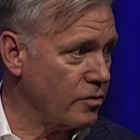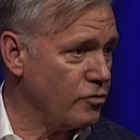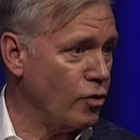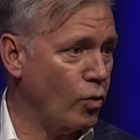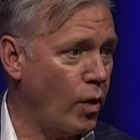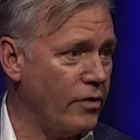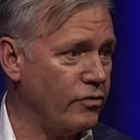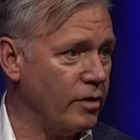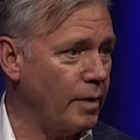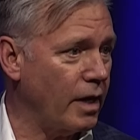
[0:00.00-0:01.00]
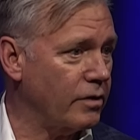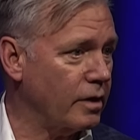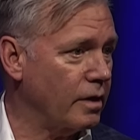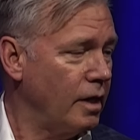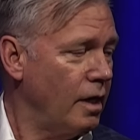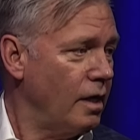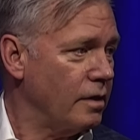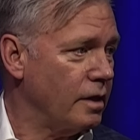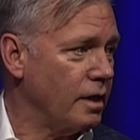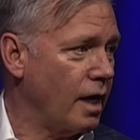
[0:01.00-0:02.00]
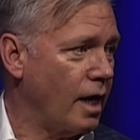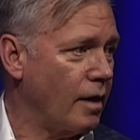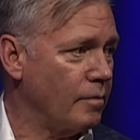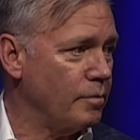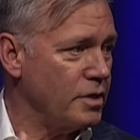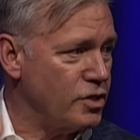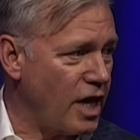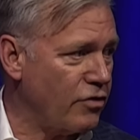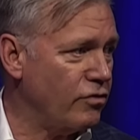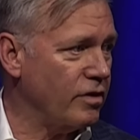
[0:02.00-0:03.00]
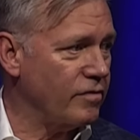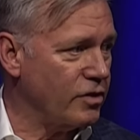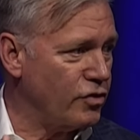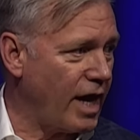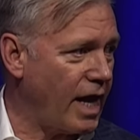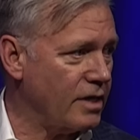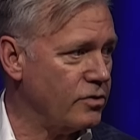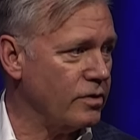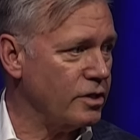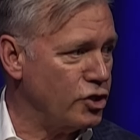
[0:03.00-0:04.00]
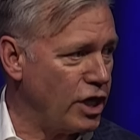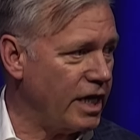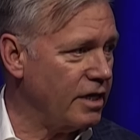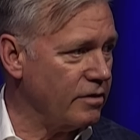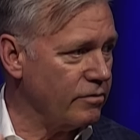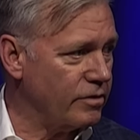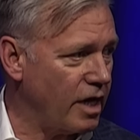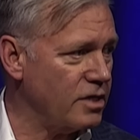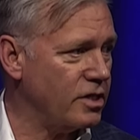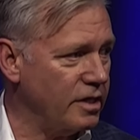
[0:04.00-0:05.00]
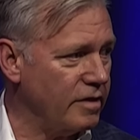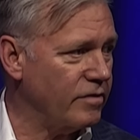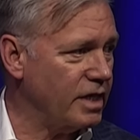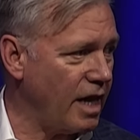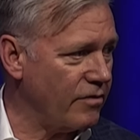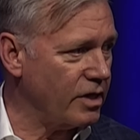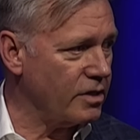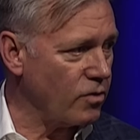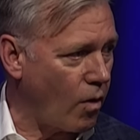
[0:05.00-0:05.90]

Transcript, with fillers: So there's no question about the the uh, possession of the chats or the chain of custody of the evidence.